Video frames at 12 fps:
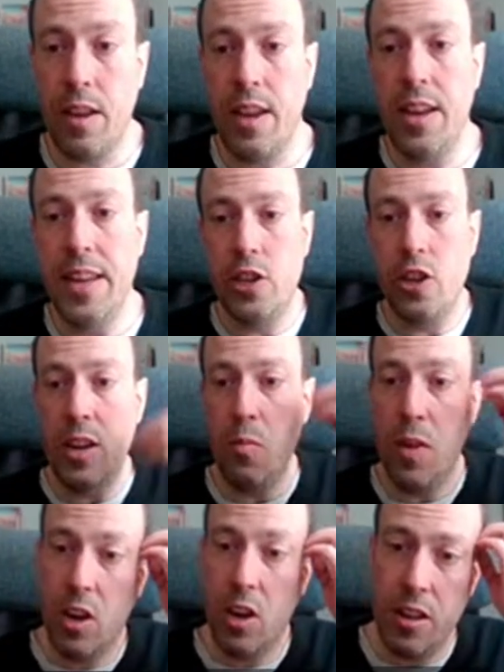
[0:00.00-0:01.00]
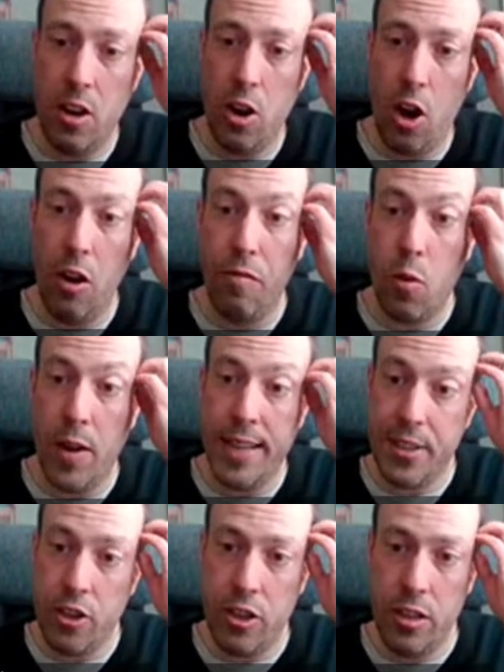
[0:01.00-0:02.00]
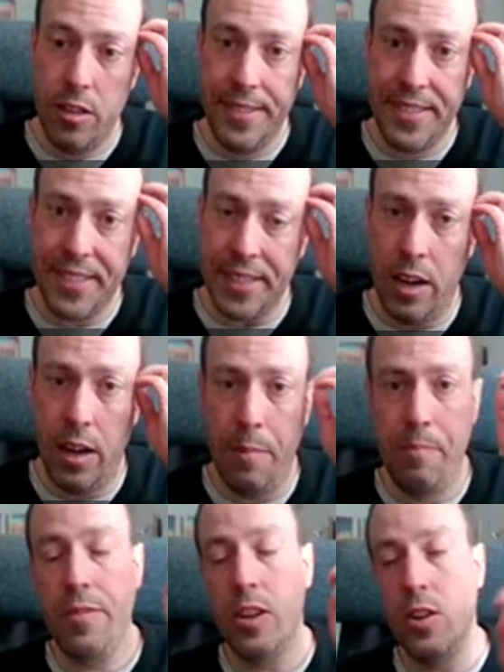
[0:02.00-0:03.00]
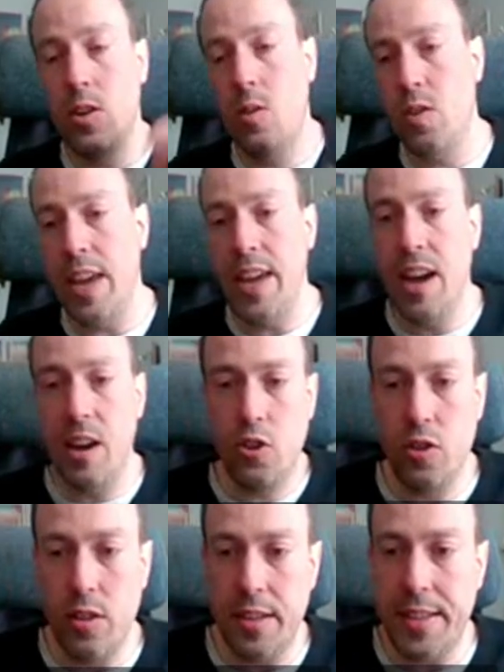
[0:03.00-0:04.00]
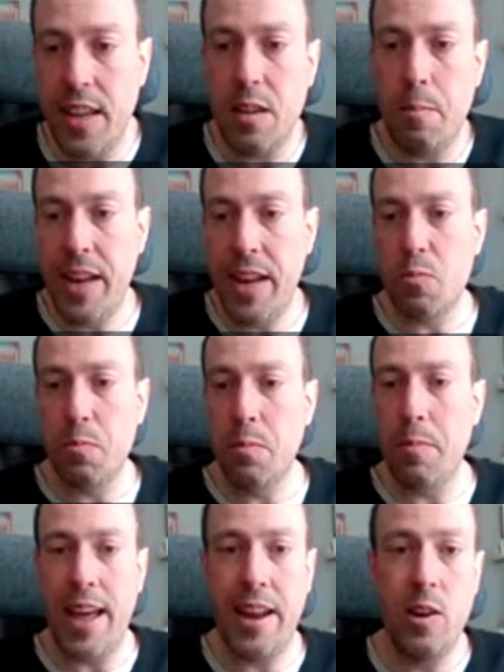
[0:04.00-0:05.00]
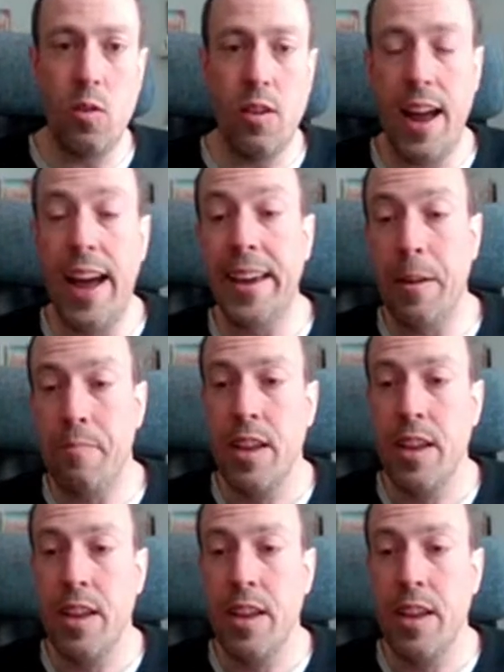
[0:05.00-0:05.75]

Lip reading: Initially, we got a lot of questions, okay, how should this data management plan look like?